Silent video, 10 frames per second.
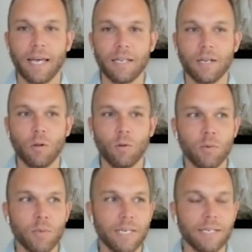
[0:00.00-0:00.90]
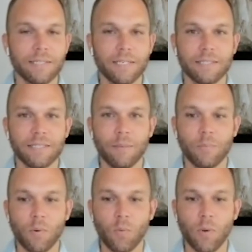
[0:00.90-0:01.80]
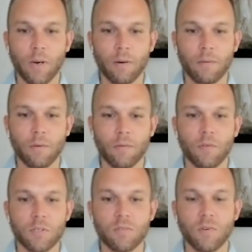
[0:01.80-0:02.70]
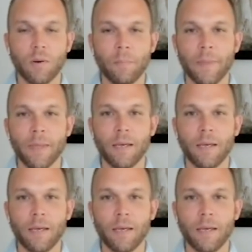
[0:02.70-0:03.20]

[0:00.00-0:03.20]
And, you know, Luna is an example where, first of all,